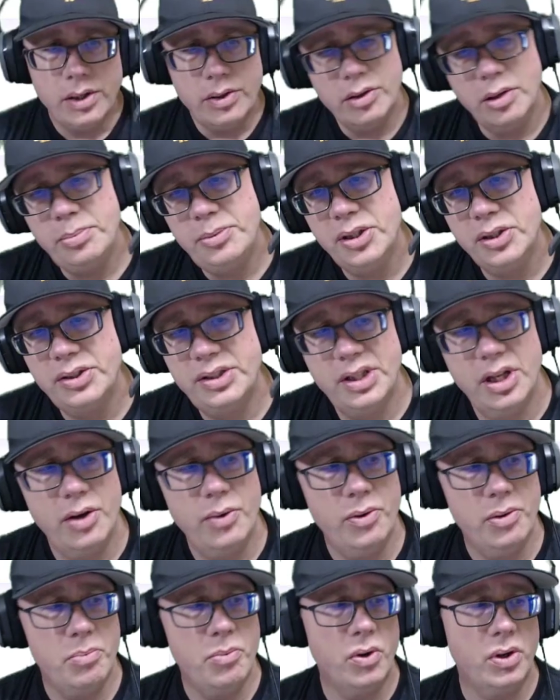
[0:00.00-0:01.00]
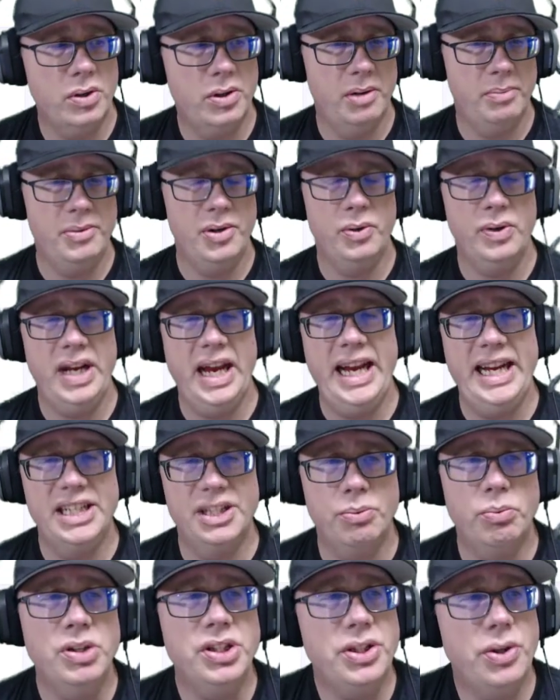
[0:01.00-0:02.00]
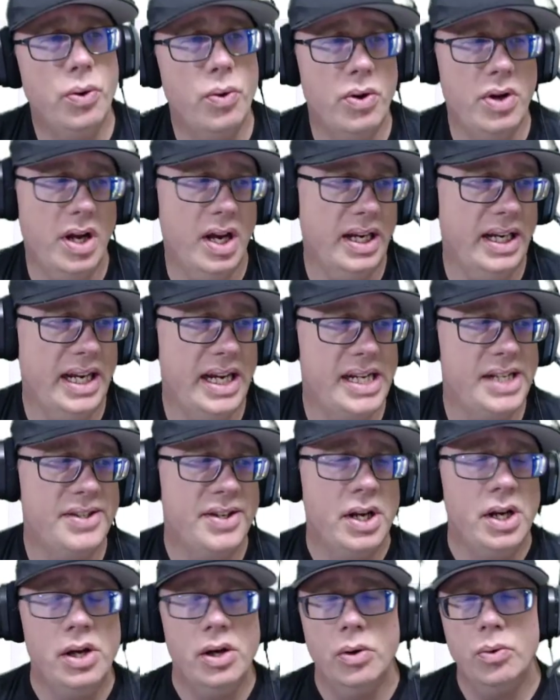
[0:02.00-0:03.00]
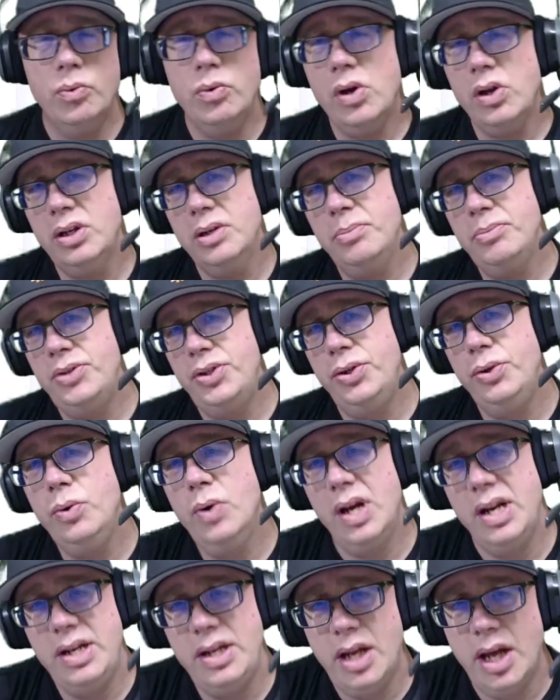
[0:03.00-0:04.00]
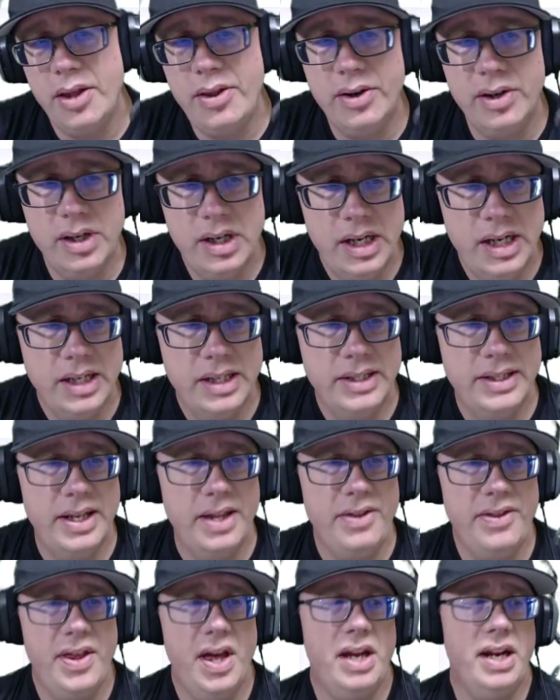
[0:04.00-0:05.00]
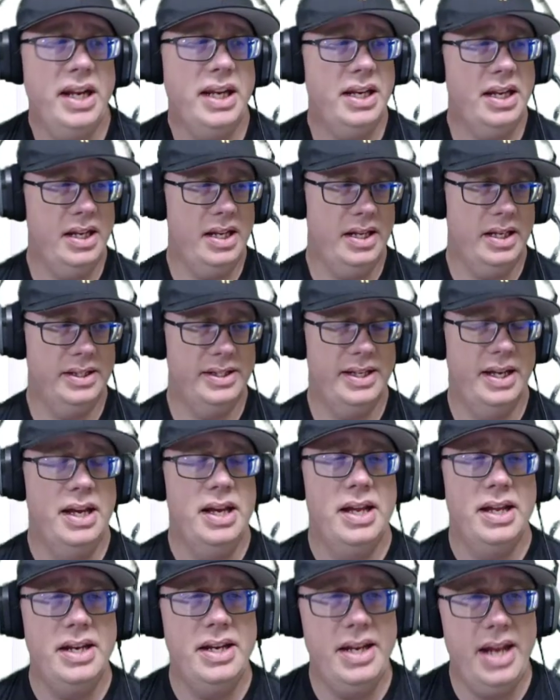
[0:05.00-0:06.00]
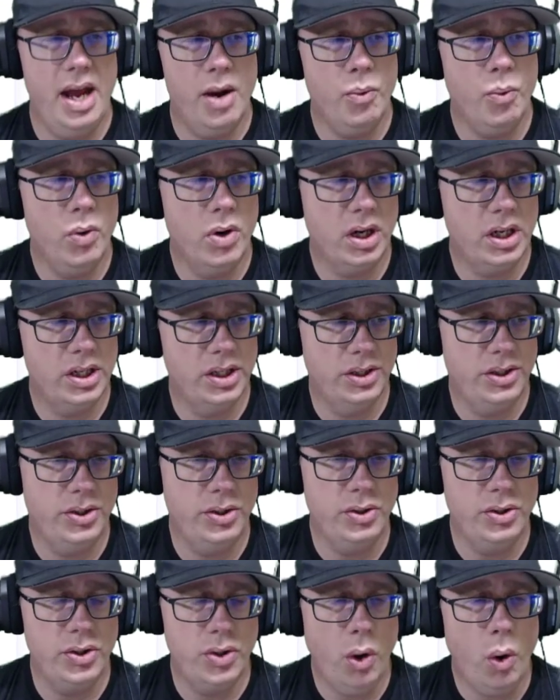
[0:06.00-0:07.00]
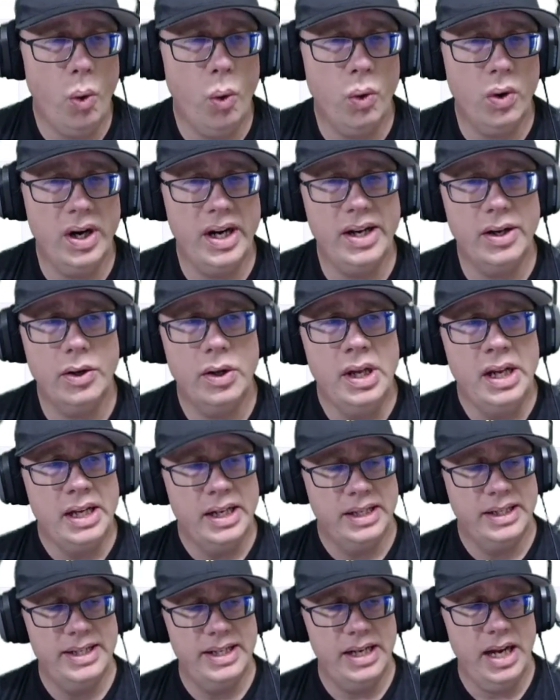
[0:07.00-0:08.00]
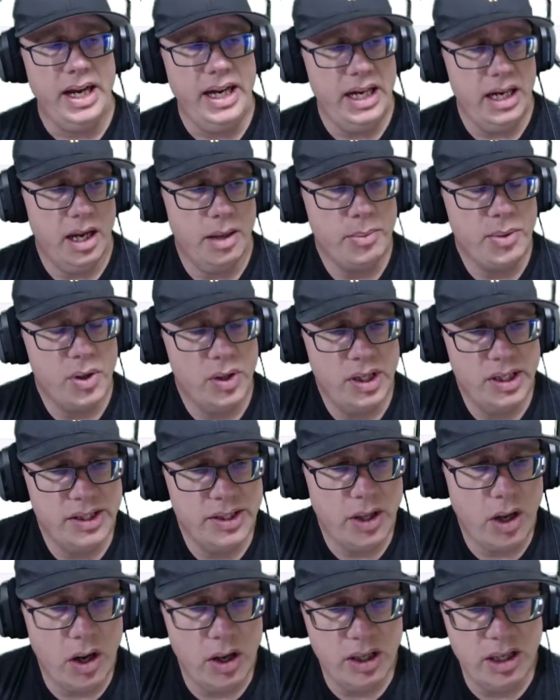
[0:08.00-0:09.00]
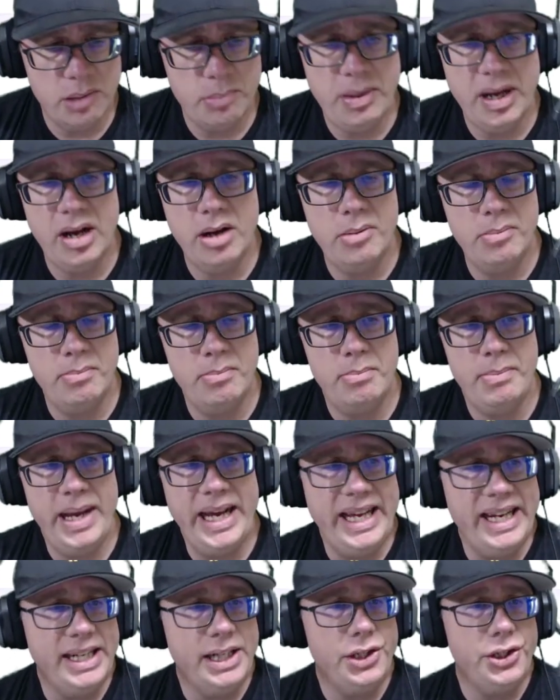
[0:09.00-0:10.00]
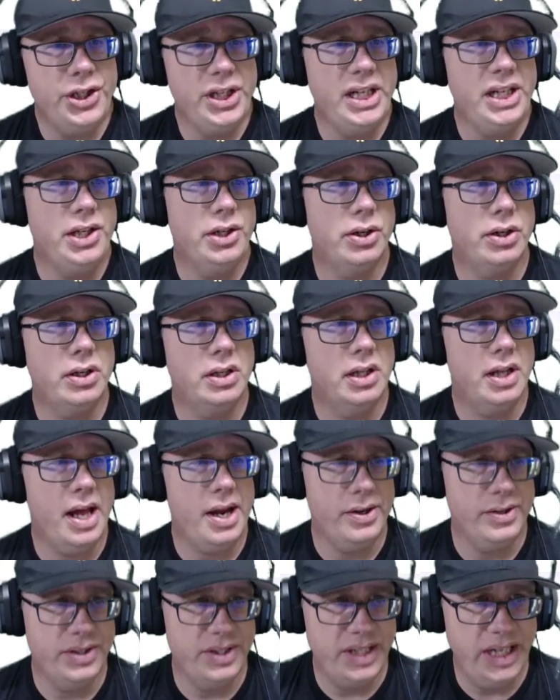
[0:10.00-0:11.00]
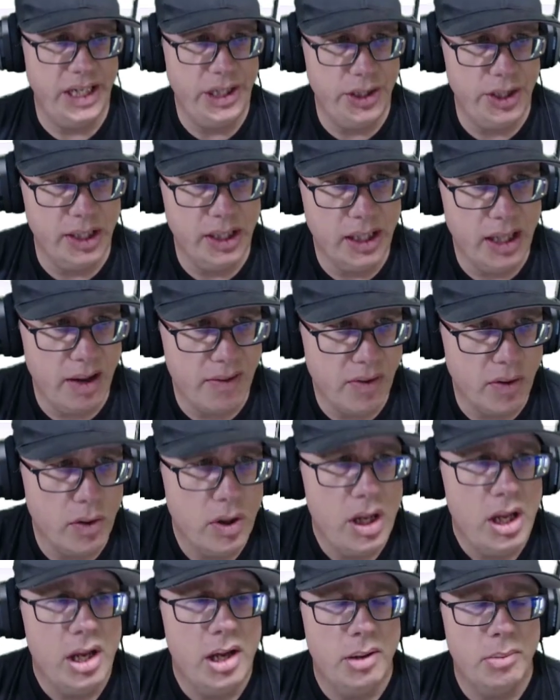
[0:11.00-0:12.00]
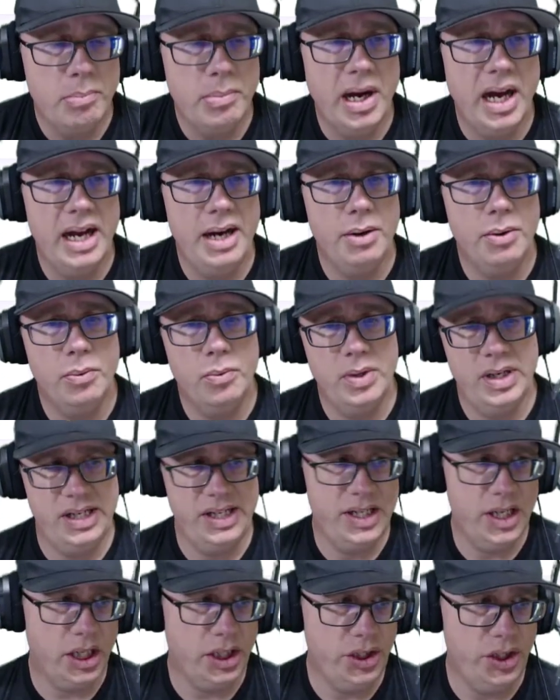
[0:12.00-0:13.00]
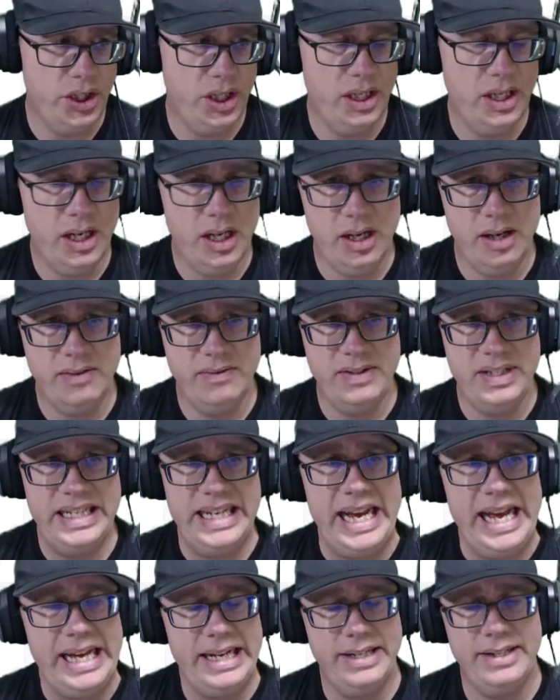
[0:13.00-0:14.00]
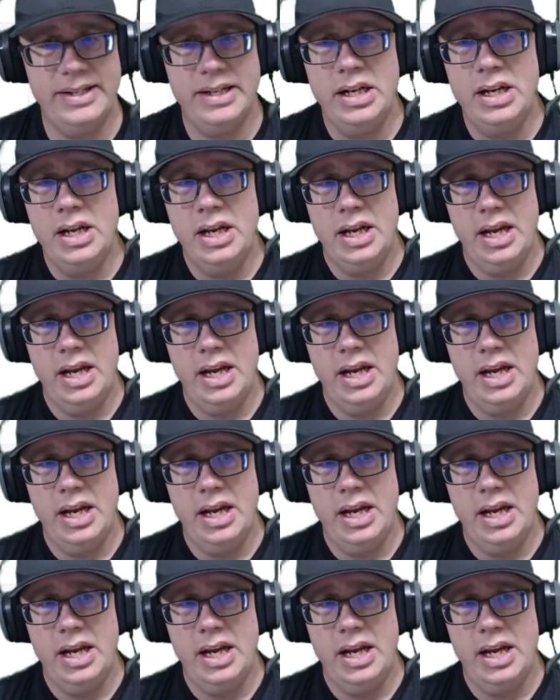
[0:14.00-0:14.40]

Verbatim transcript: CryptoSlo with more crypto gains. What's going on, guys? Welcome to another Synthetix network tutorial. Tonight I'm going to talk about managing your collateralization level by reduction of debt.